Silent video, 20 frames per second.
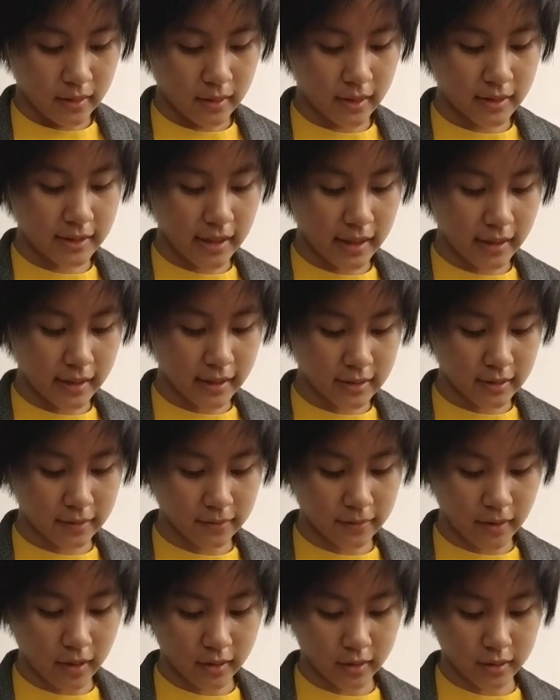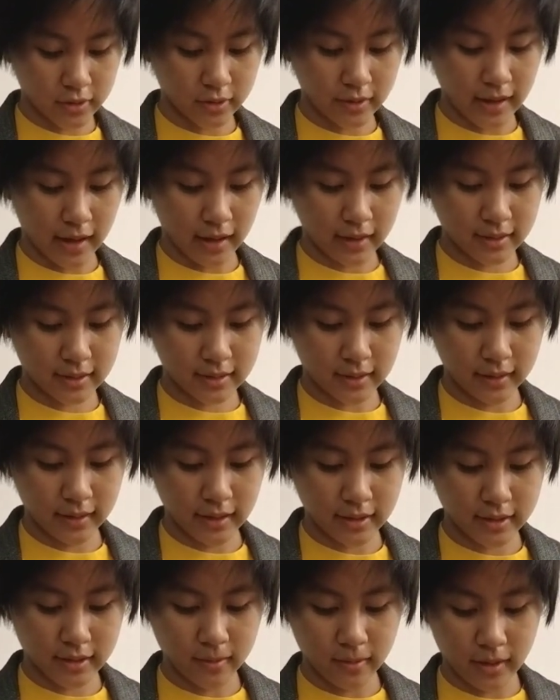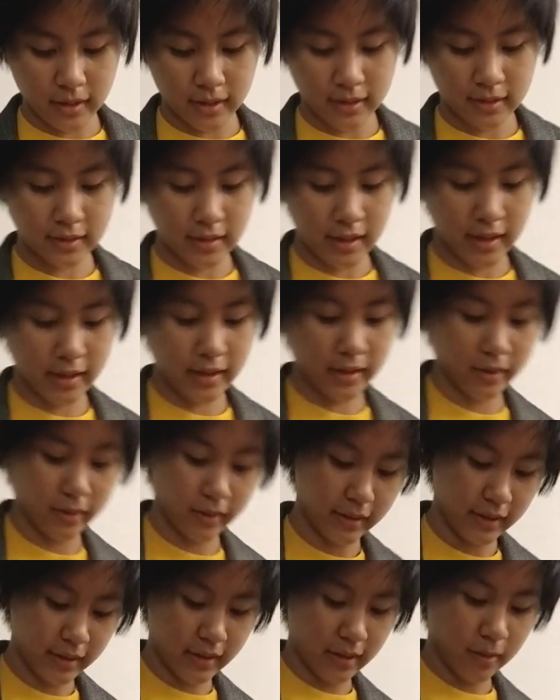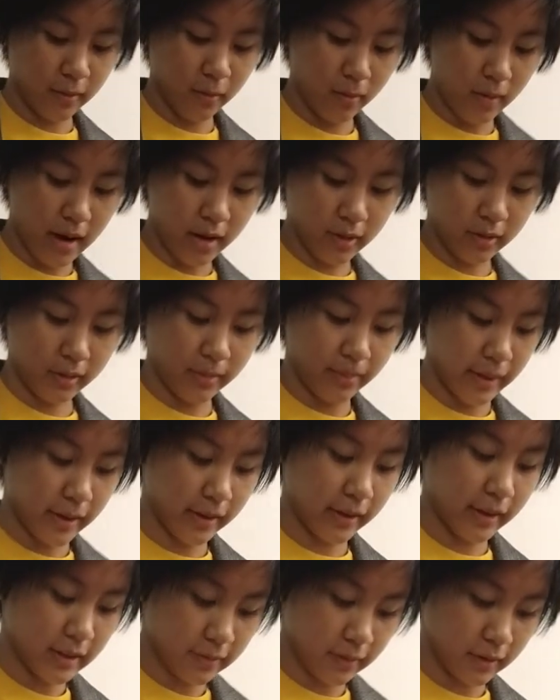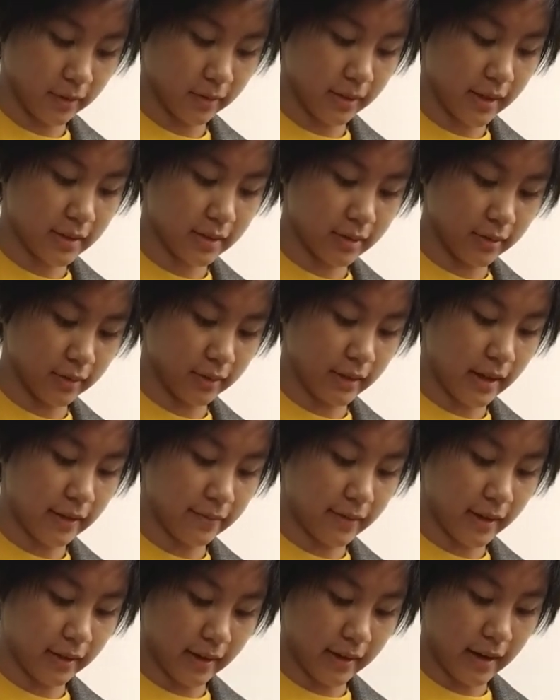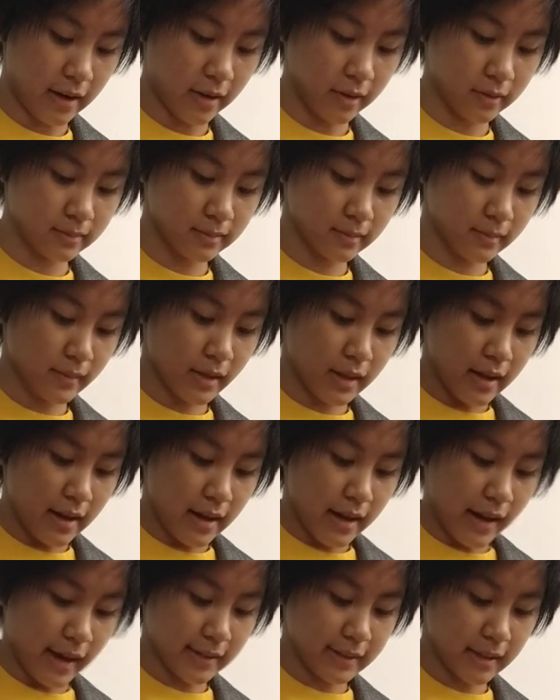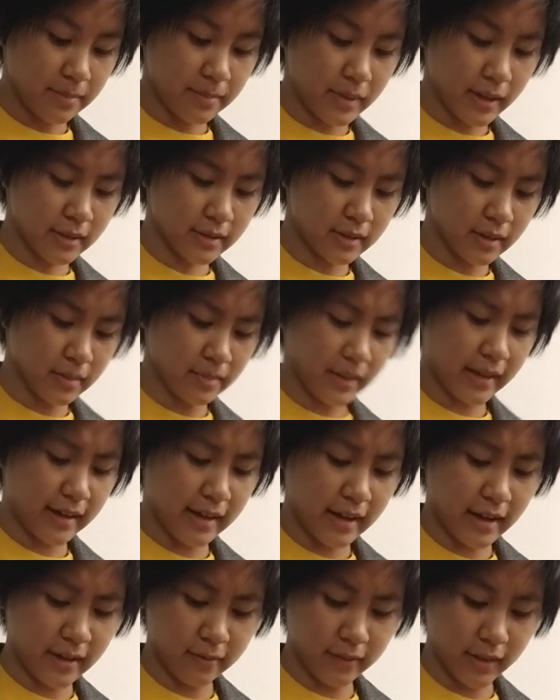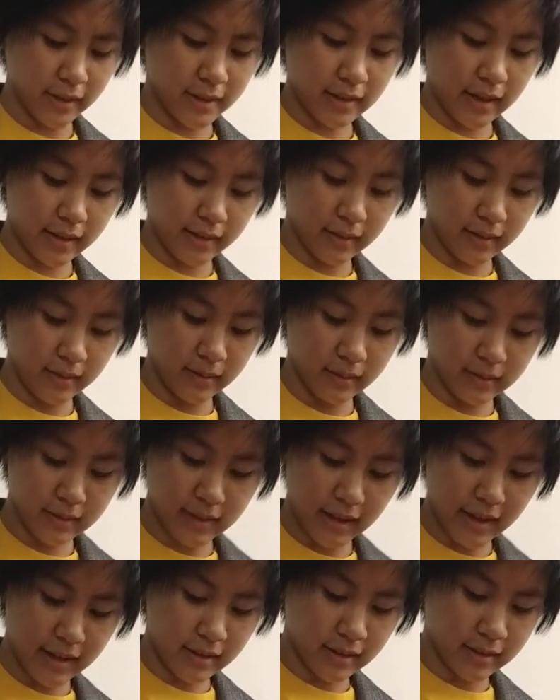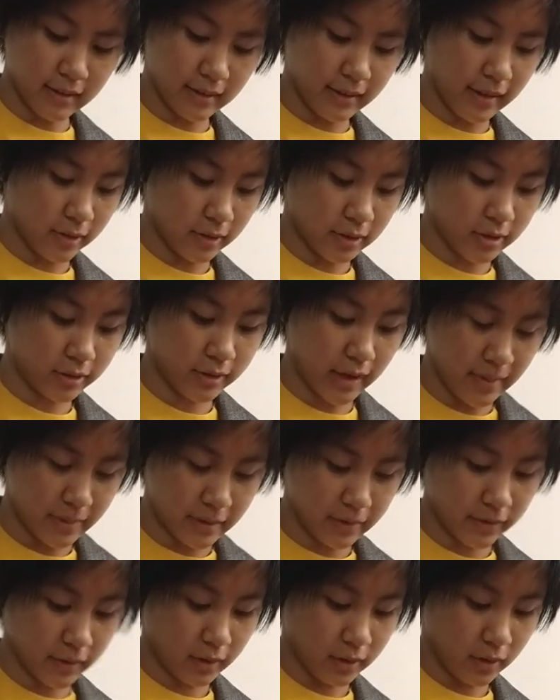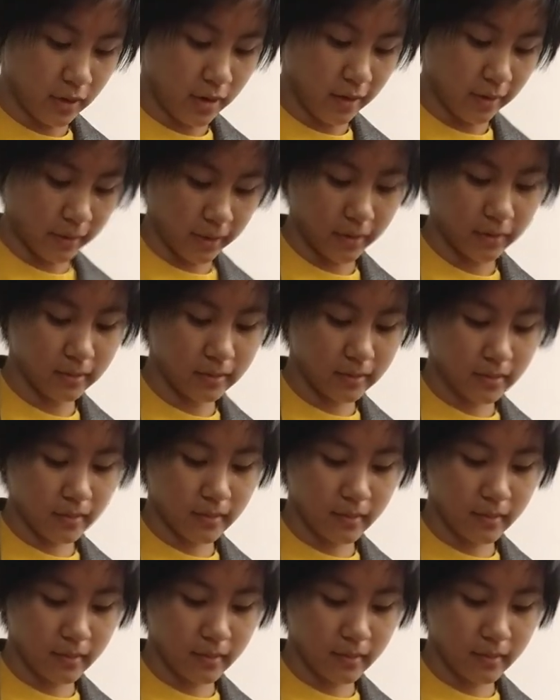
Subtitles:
Let's head east to follow the tracks, unless you want to stay here eating wild berries for the rest of your life, I let out, as I picked up my canvas and tightened the leather straps for the long route.